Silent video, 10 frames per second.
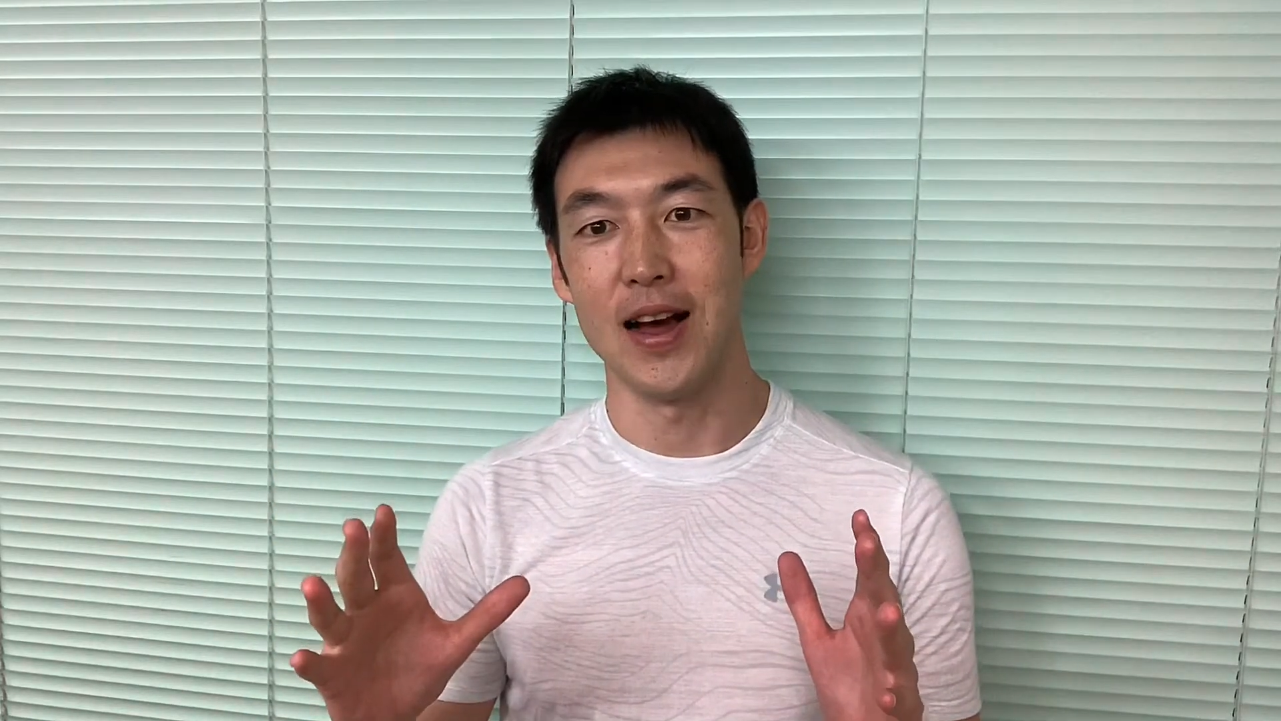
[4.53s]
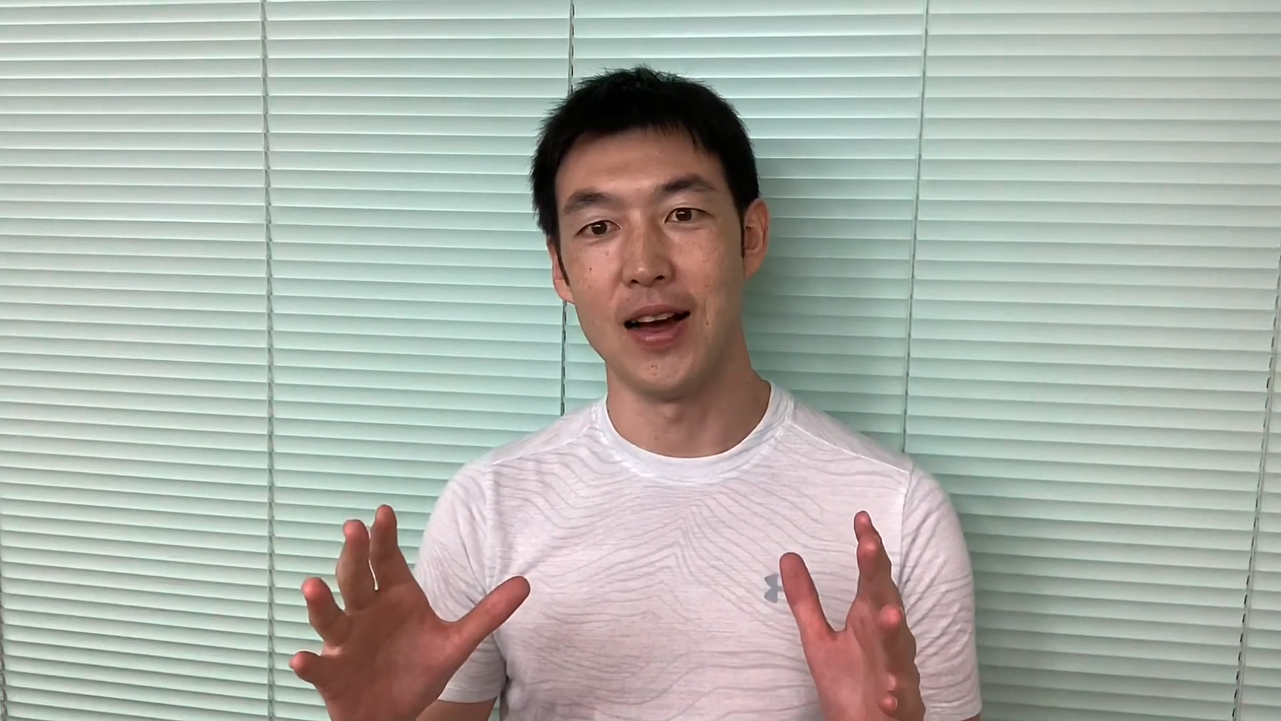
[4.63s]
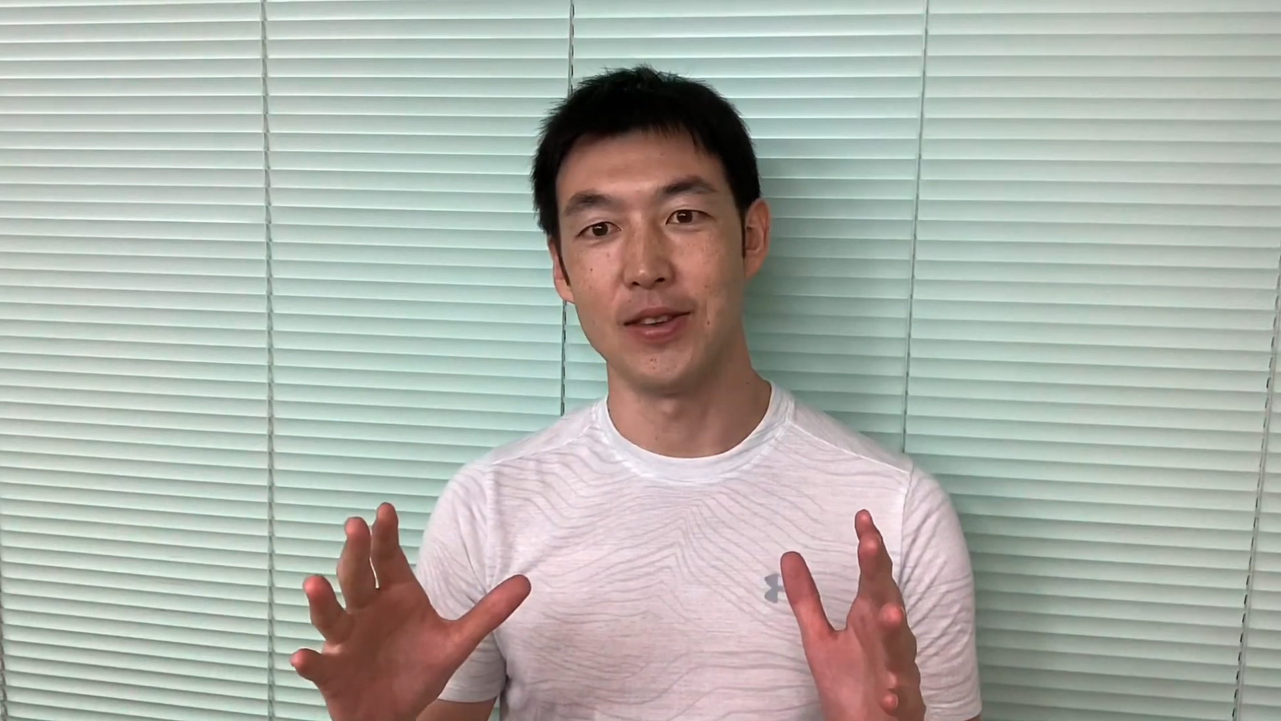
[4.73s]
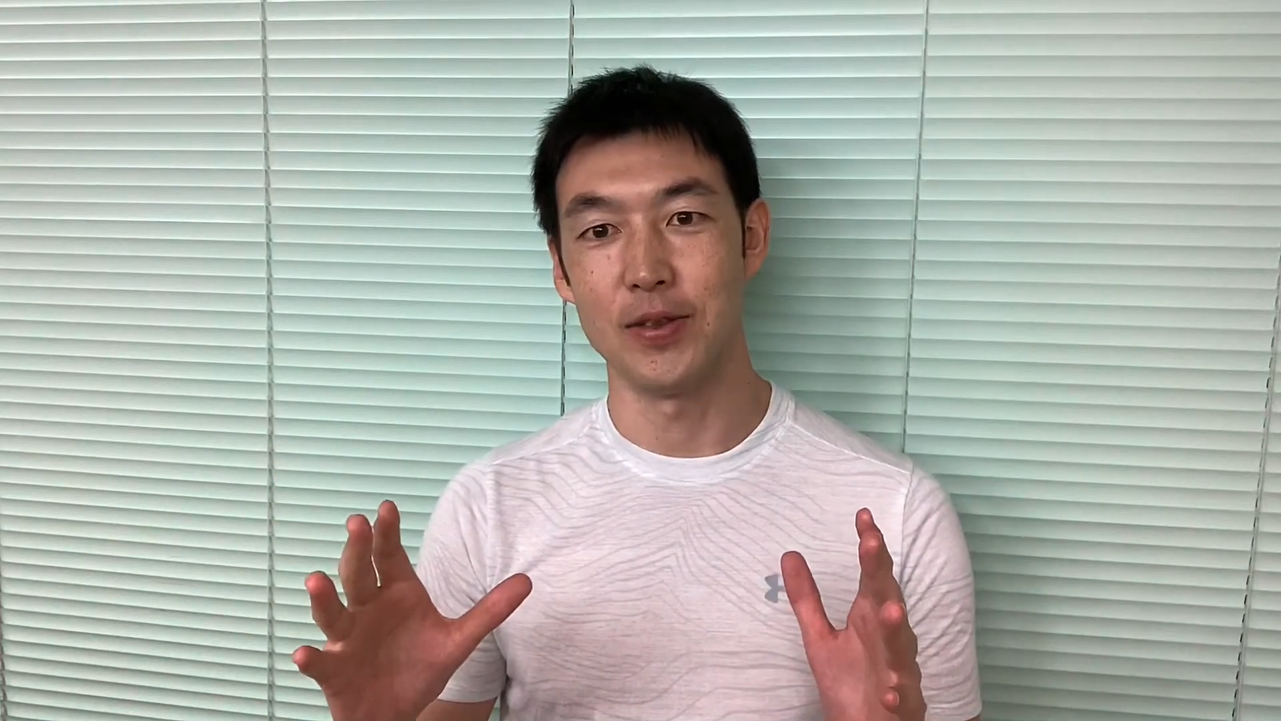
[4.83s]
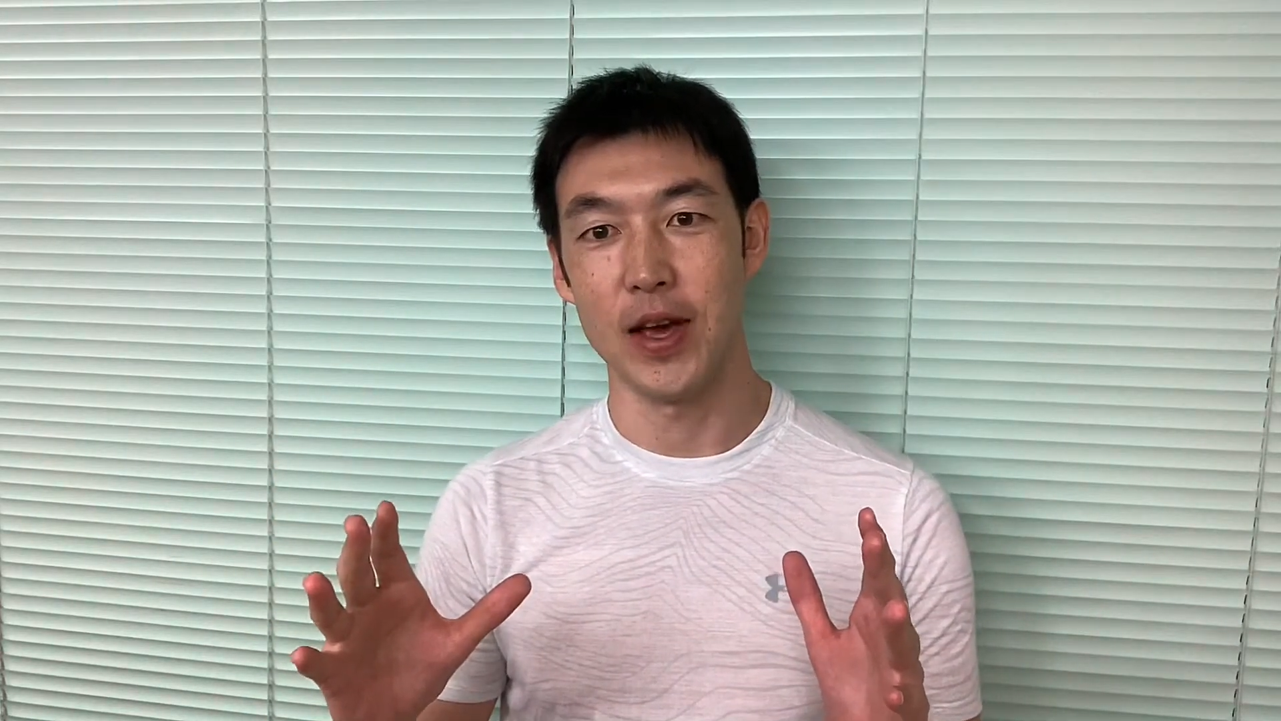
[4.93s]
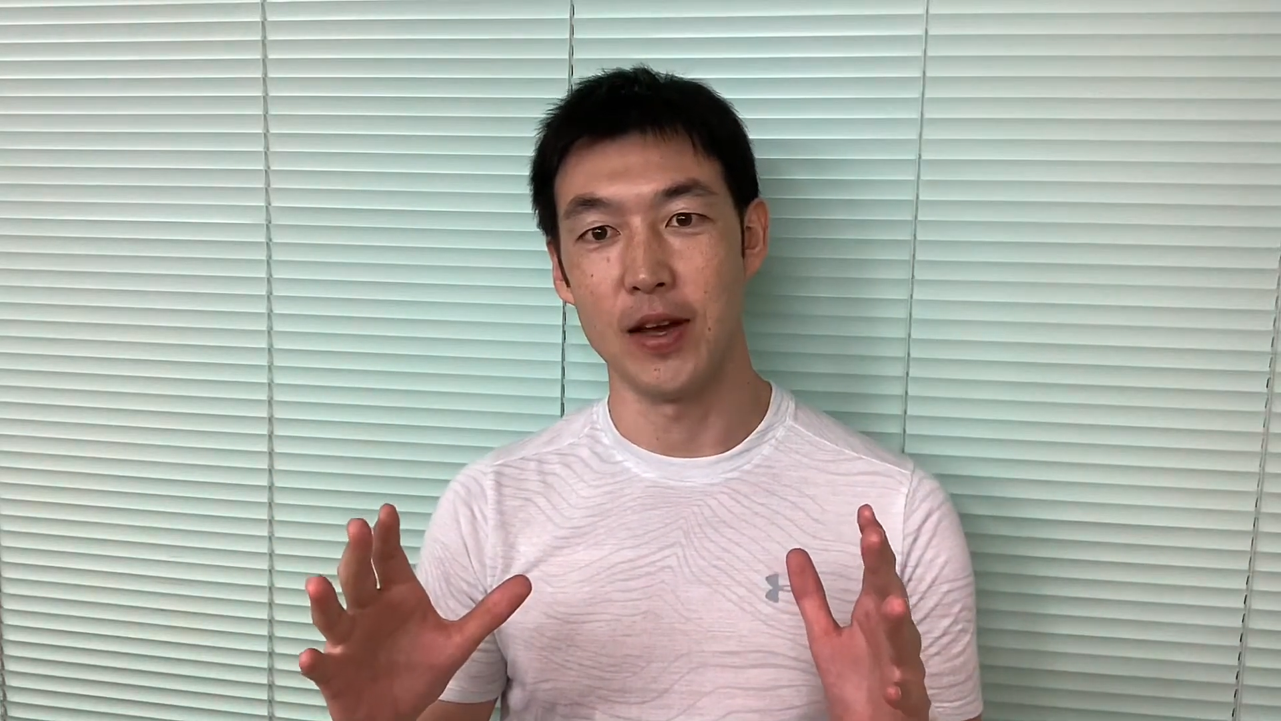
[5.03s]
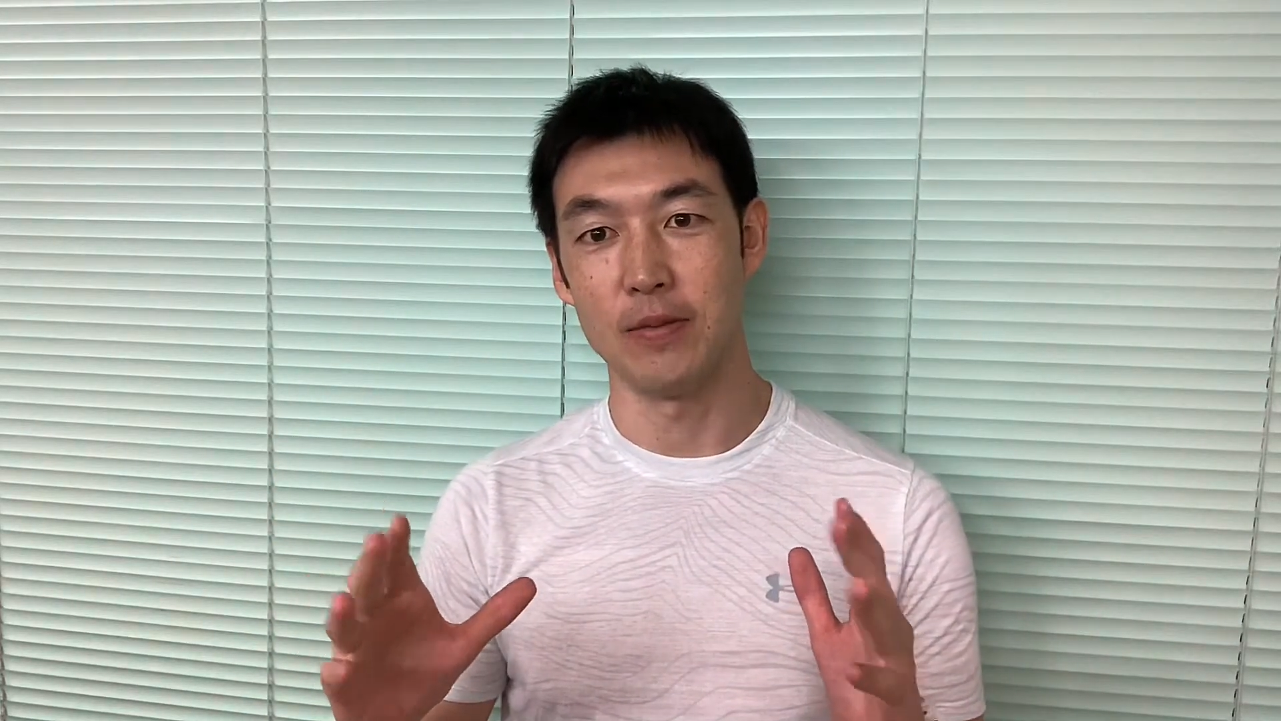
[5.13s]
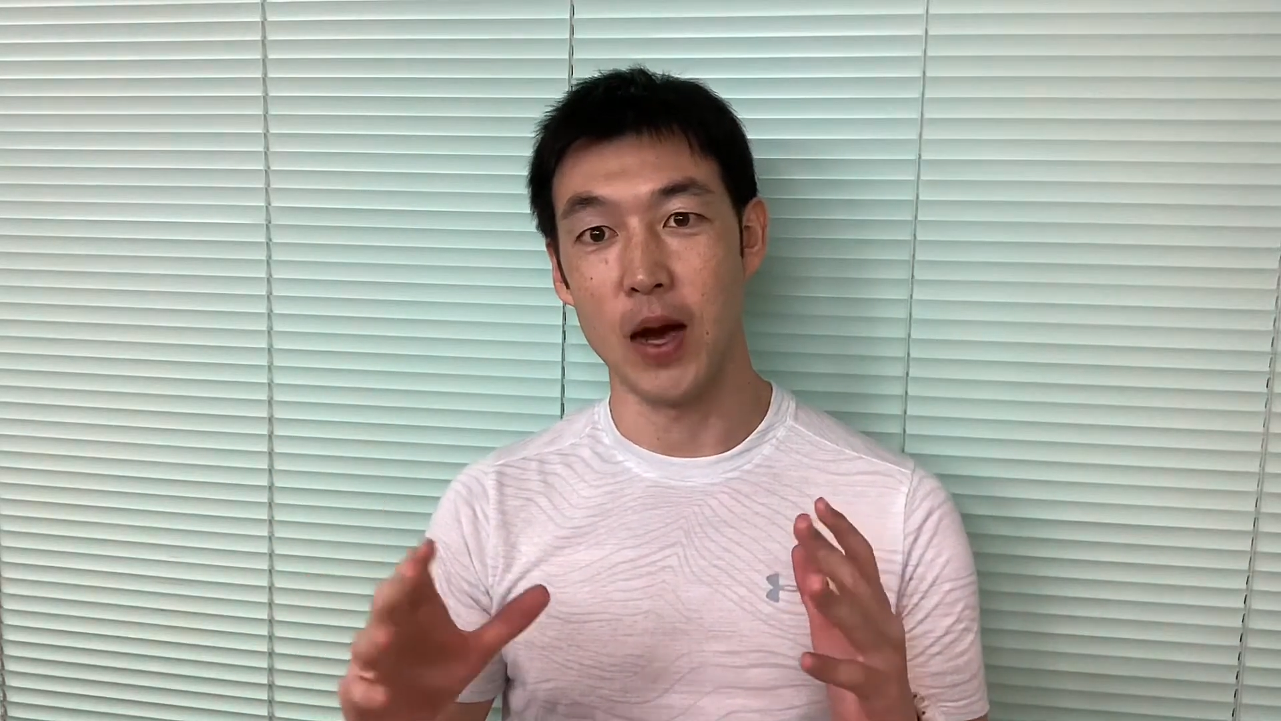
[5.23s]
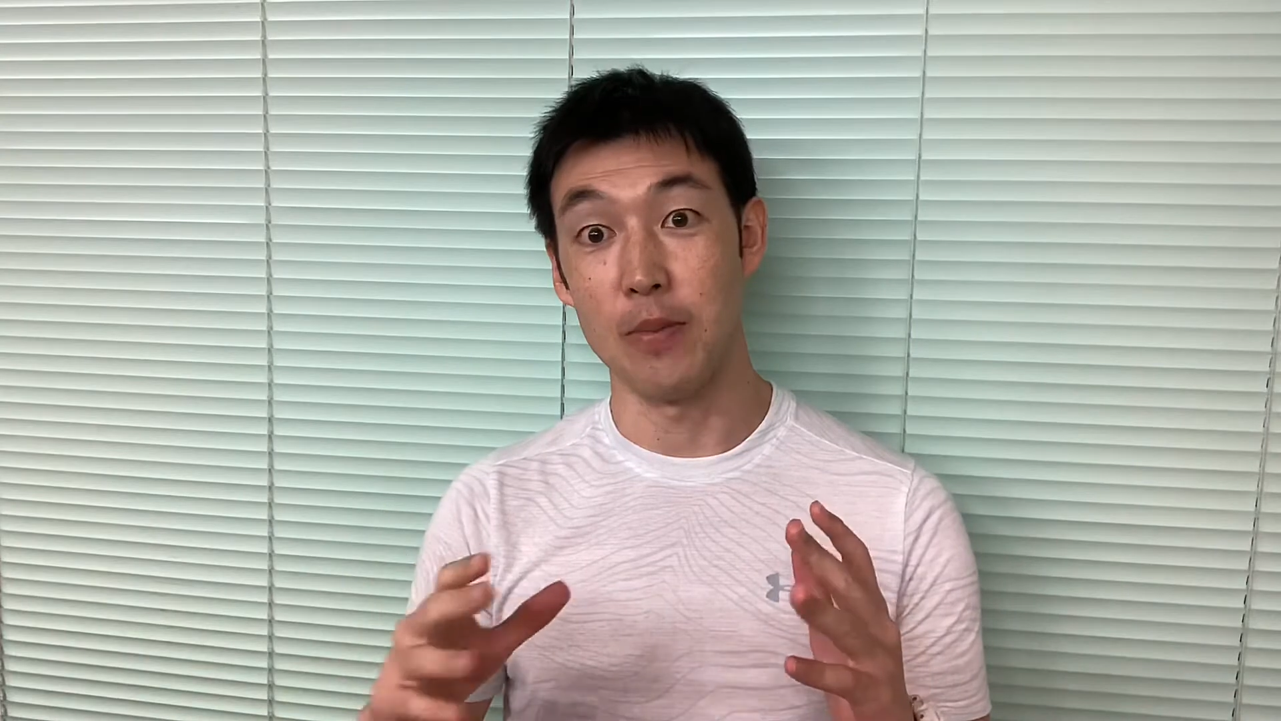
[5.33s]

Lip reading: Today I'm